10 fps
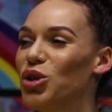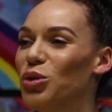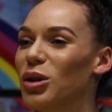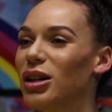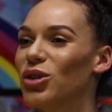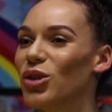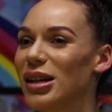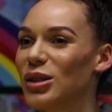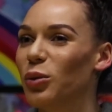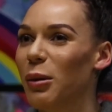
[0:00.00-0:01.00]
you couldn't
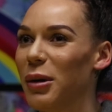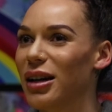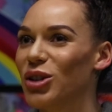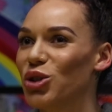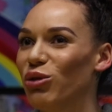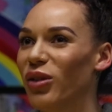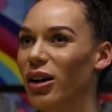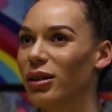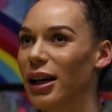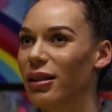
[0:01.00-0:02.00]
trust women because you
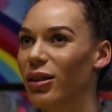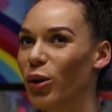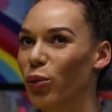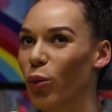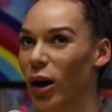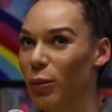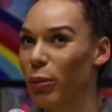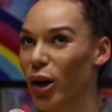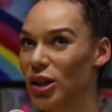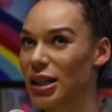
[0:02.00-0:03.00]
felt like the one
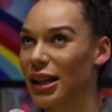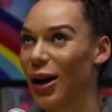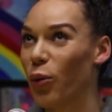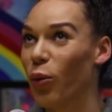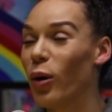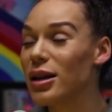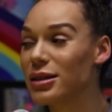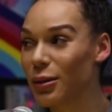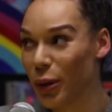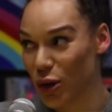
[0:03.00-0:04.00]
person that was
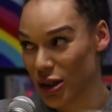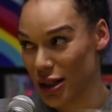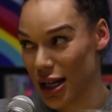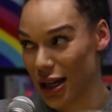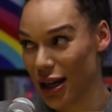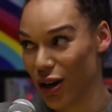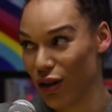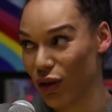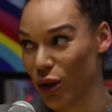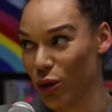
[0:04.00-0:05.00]
supposed to take care
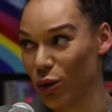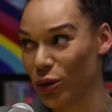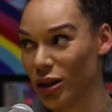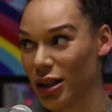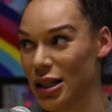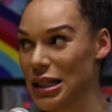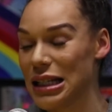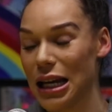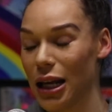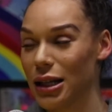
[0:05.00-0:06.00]
of you
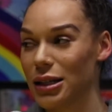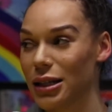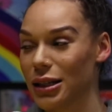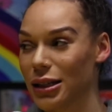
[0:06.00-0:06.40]
didn't.